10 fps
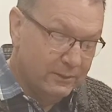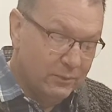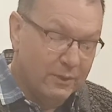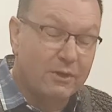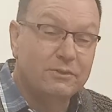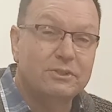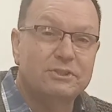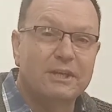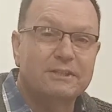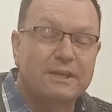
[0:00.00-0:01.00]
We're going to
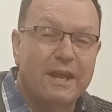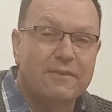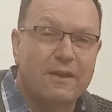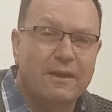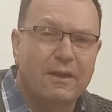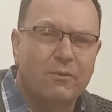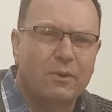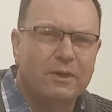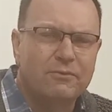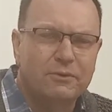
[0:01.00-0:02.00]
sing together a
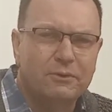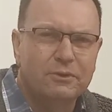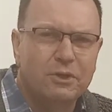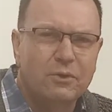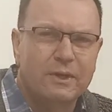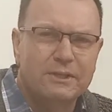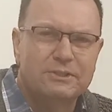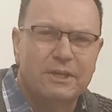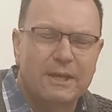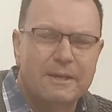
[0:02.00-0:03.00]
wonderful new
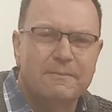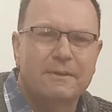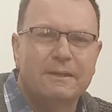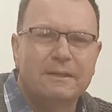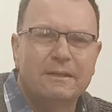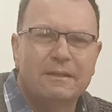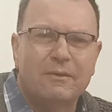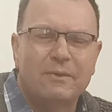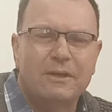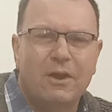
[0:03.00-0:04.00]
Easter hymn that
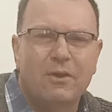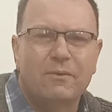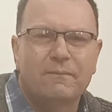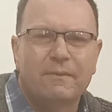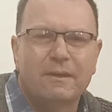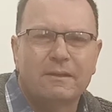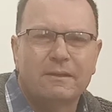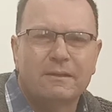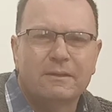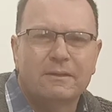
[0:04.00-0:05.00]
we know.
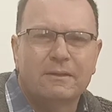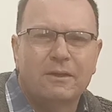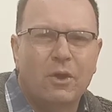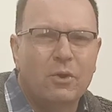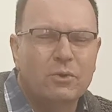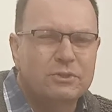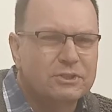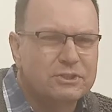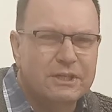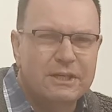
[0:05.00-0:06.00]
Oh, to
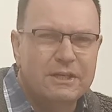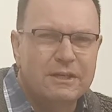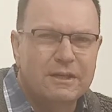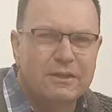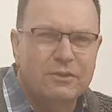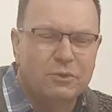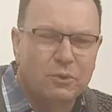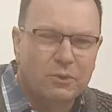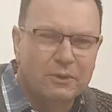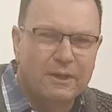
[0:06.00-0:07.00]
see the
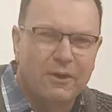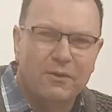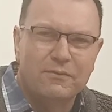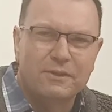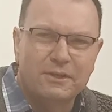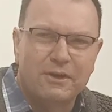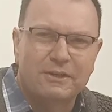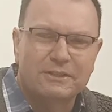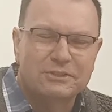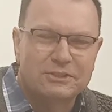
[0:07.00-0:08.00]
dawn of the
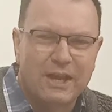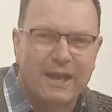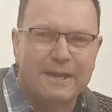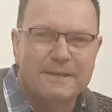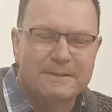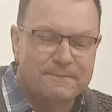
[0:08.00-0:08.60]
darkest day.